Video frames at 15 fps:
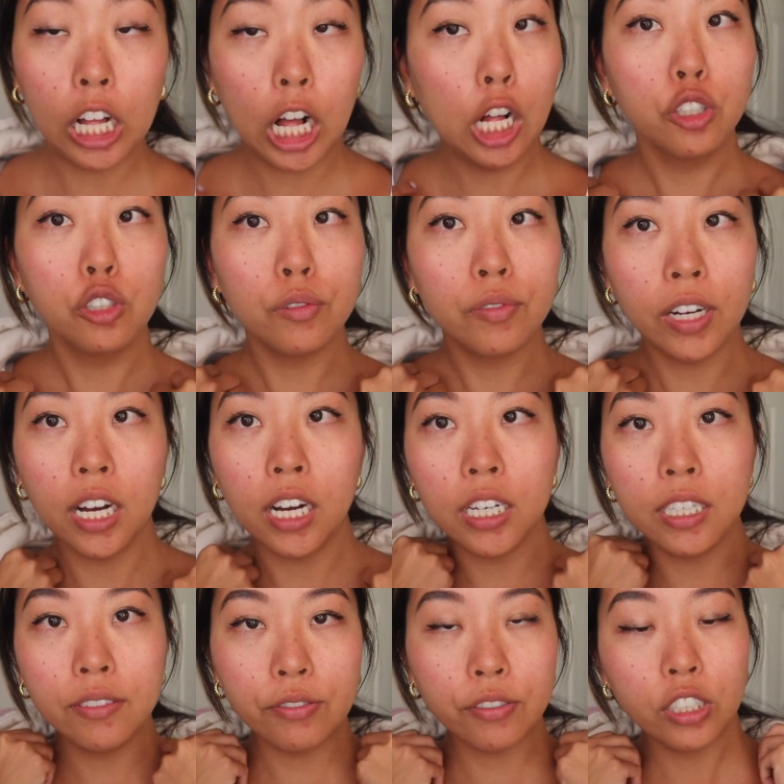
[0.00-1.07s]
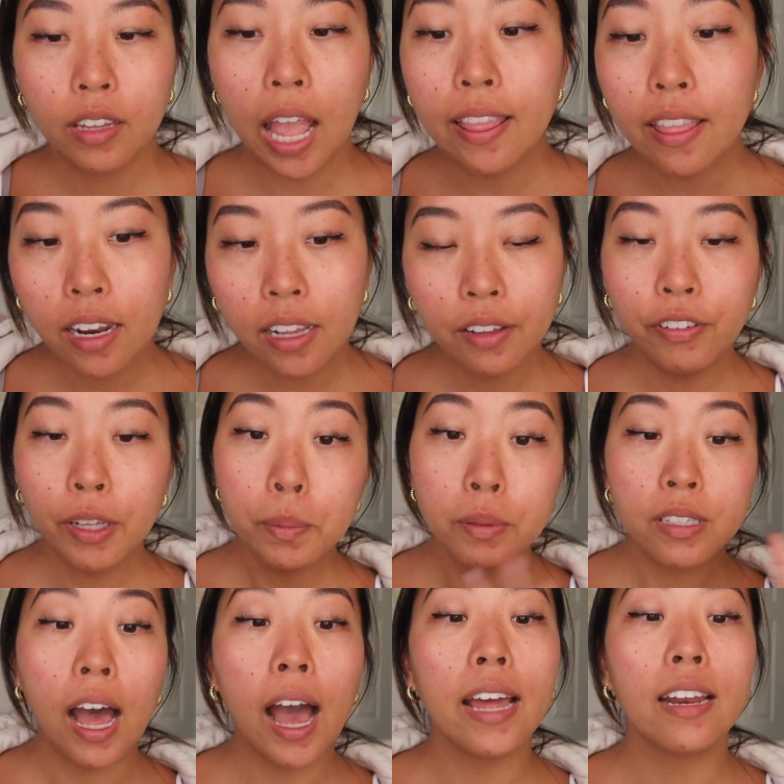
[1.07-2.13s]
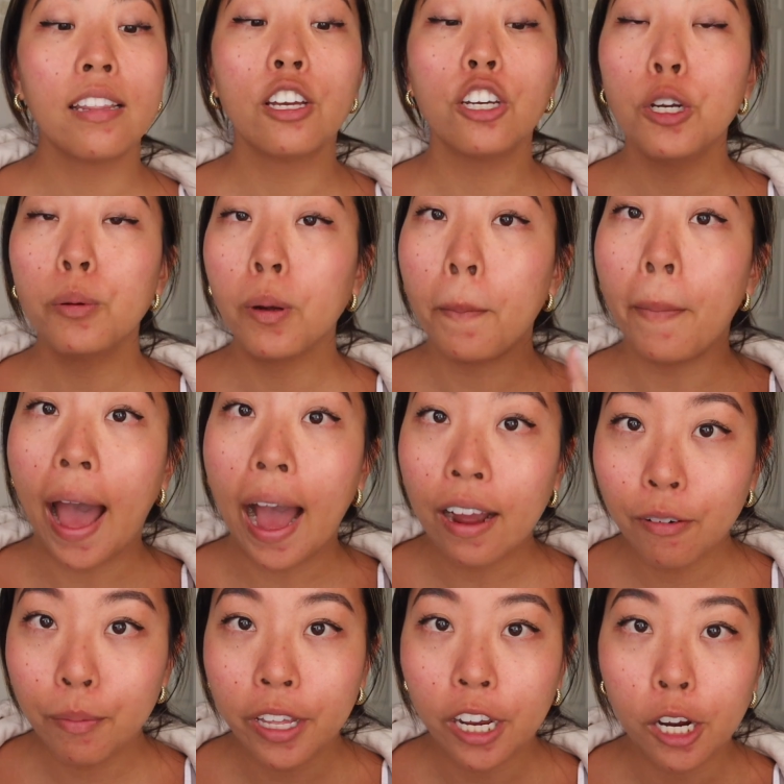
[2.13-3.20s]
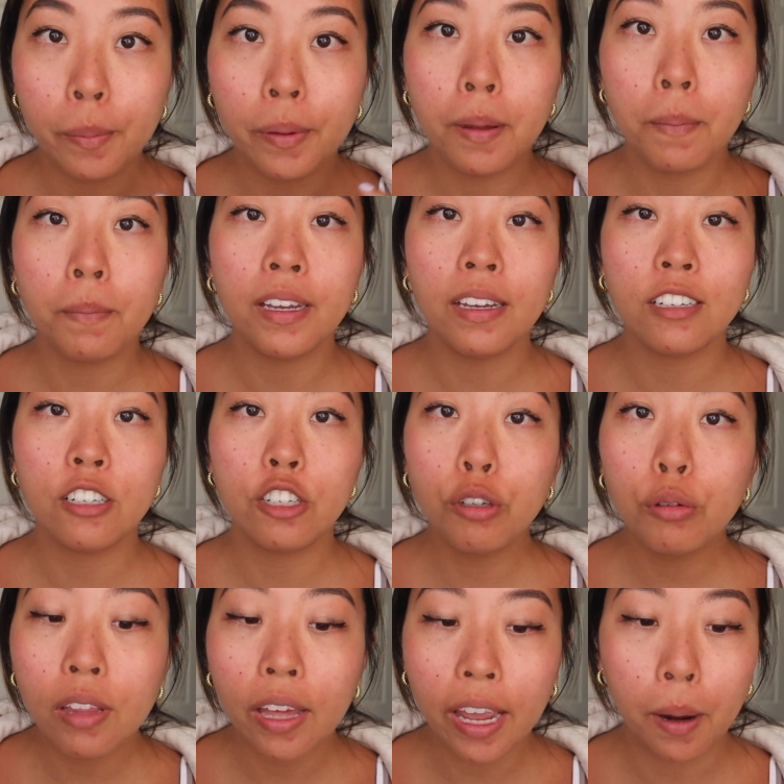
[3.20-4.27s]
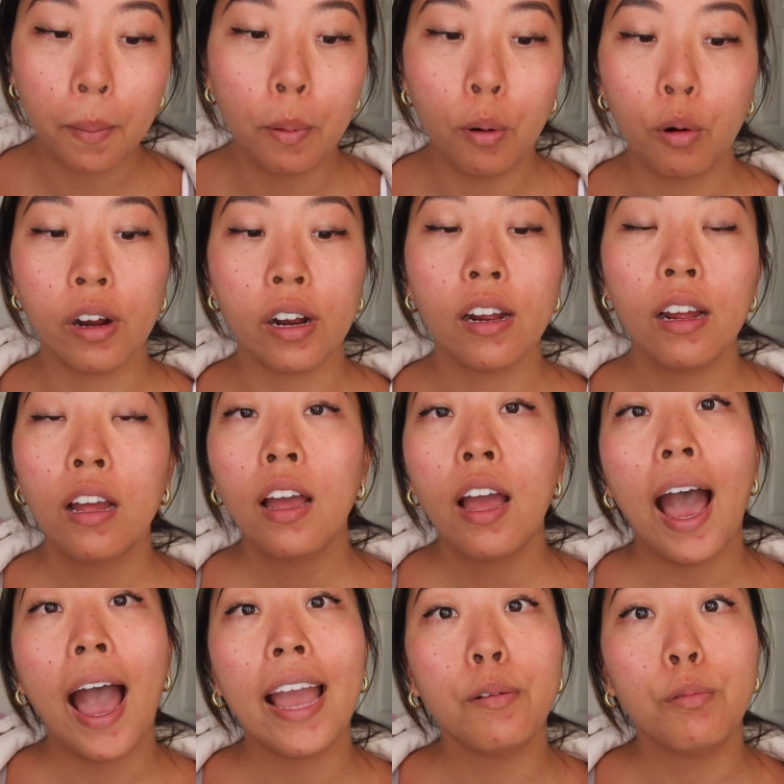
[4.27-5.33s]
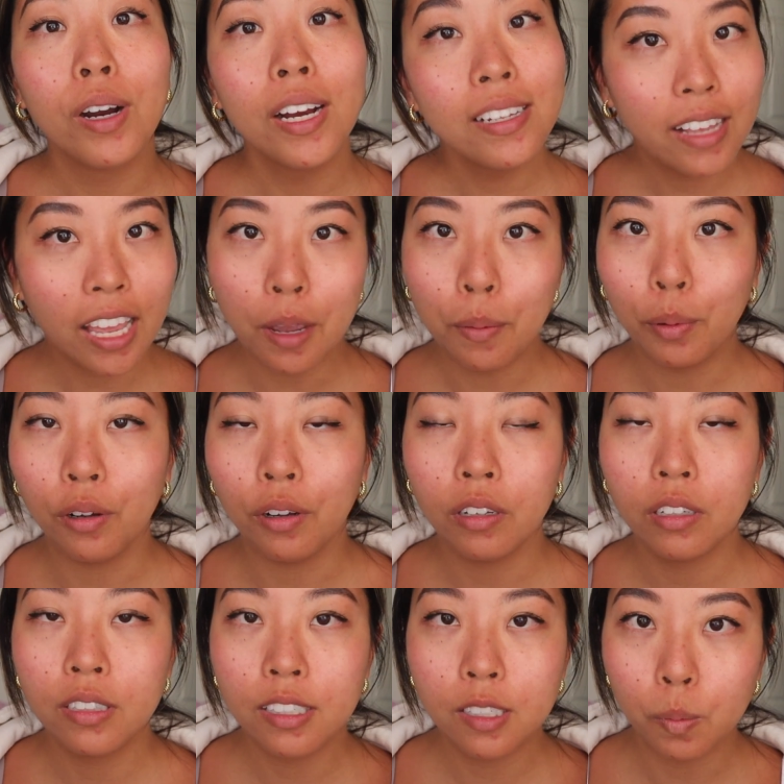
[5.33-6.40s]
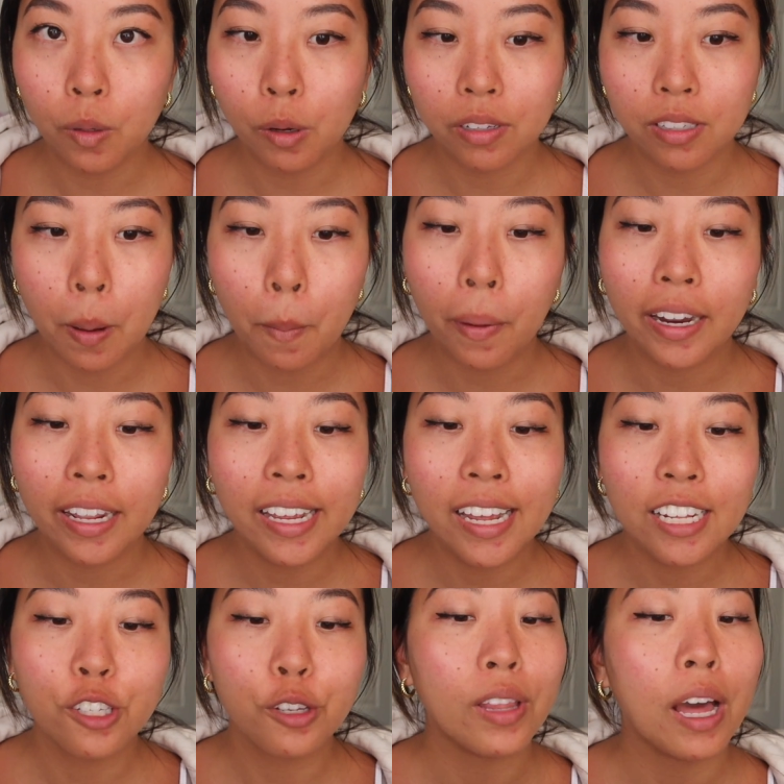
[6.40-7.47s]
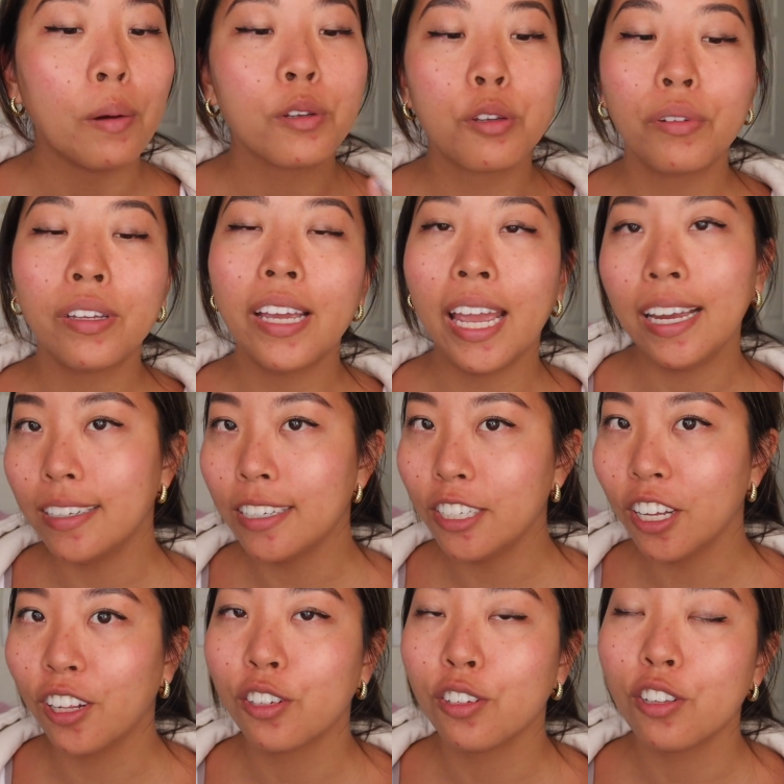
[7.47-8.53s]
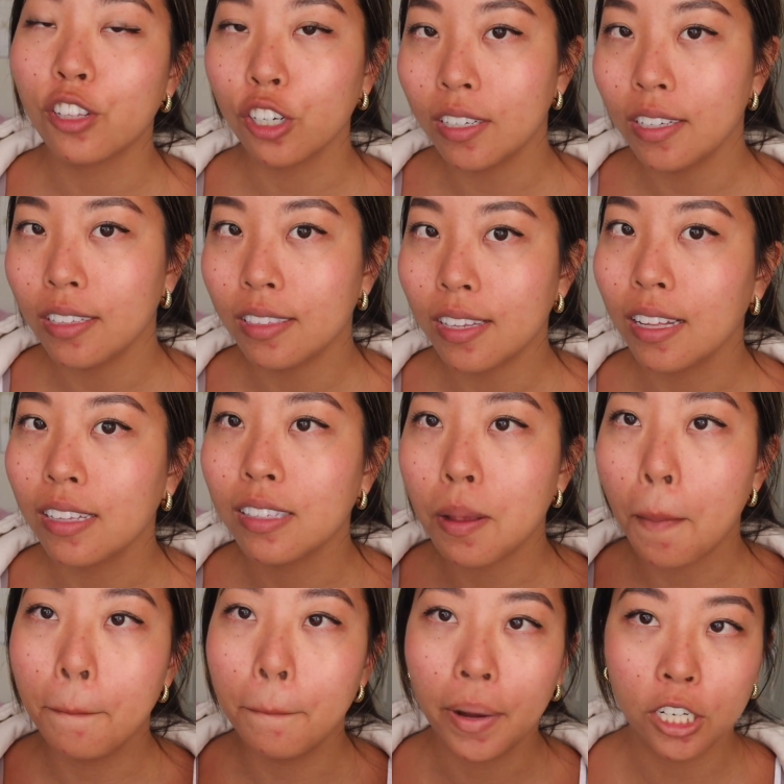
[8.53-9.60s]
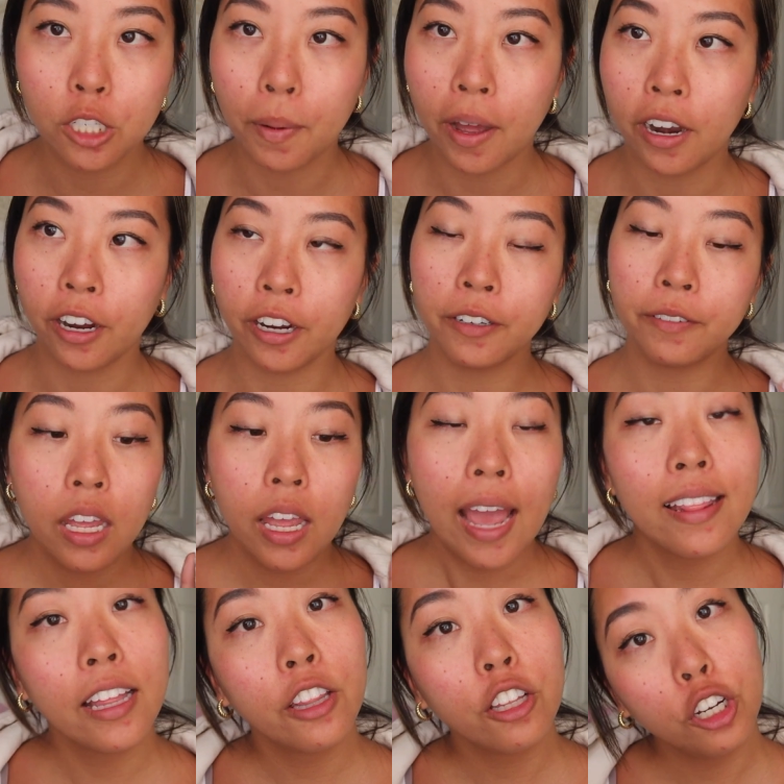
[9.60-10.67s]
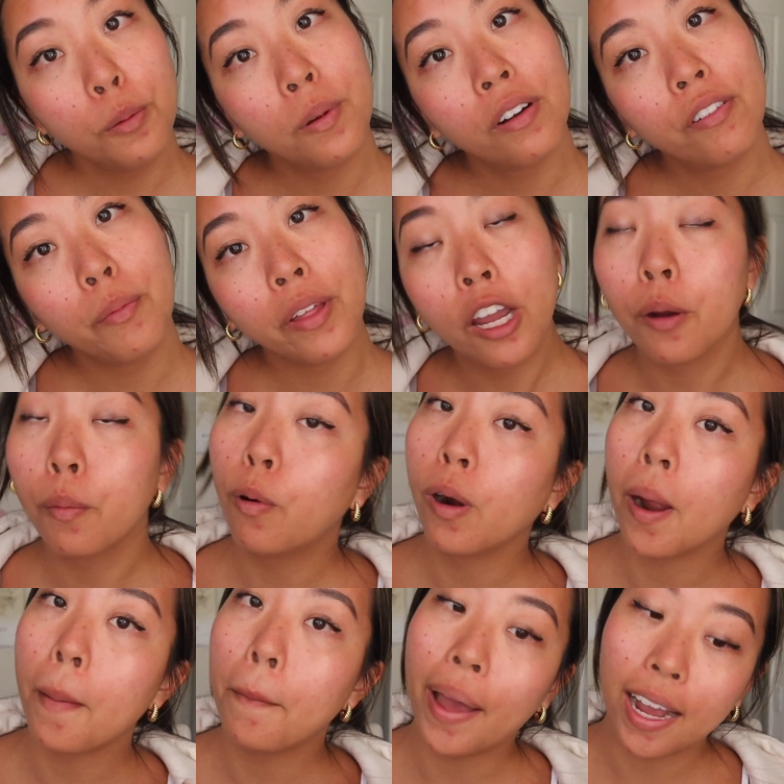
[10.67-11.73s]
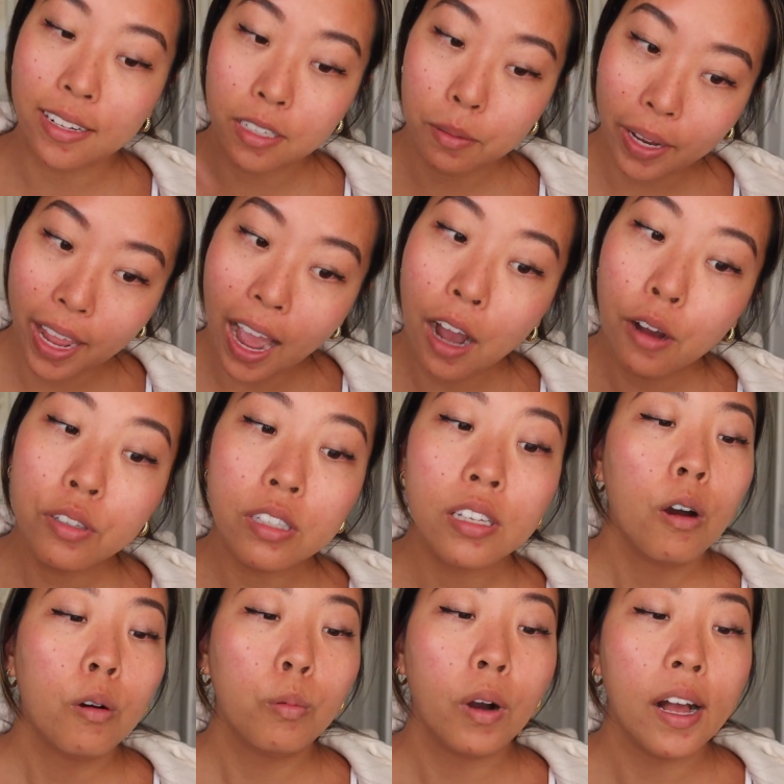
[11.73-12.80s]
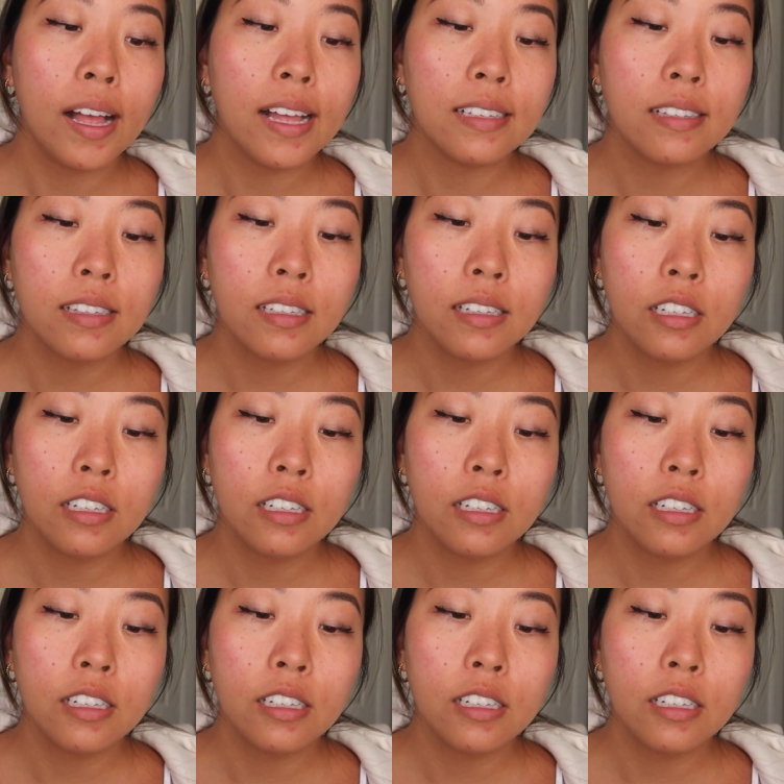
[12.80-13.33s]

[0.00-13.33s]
I'll survive. And then on the flip side, the Uber back from the Airbnb to the airport, I was able to split with somebody, and so that was only $18.13, much better. And then the Uber from the airport back to my house was